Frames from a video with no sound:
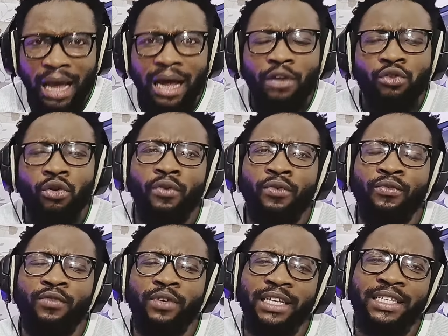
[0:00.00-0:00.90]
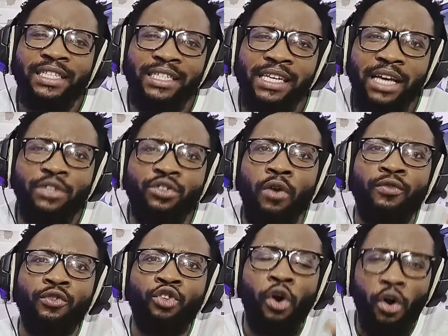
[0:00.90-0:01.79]
out of the tears
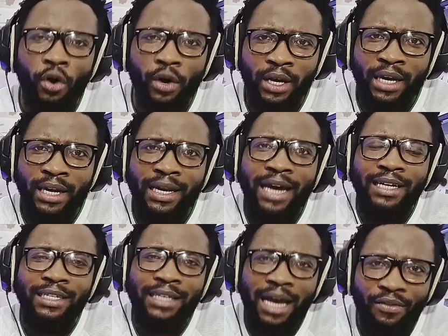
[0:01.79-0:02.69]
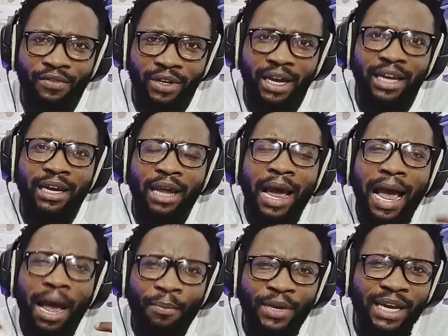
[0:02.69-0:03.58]
of joy that he's having and the
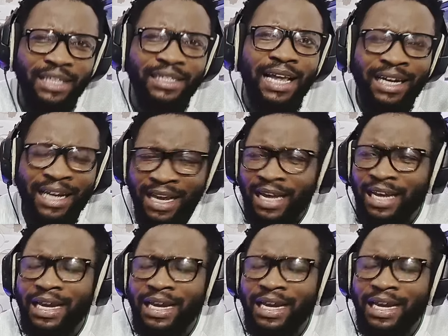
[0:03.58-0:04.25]
happiness that